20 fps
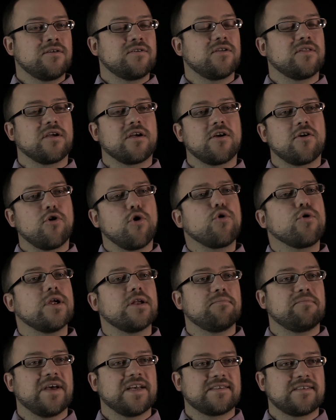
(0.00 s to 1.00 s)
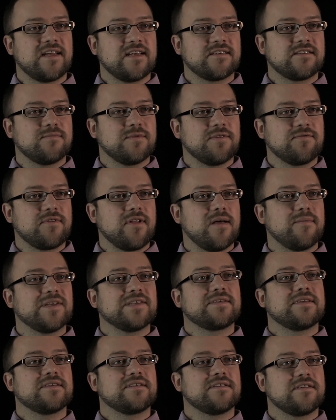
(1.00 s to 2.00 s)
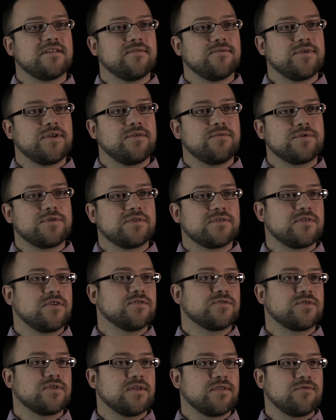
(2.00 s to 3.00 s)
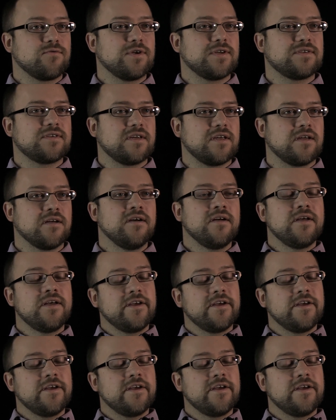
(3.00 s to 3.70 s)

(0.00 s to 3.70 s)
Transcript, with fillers: to the current best estimate of climate sensitivity, which is closer to 3C,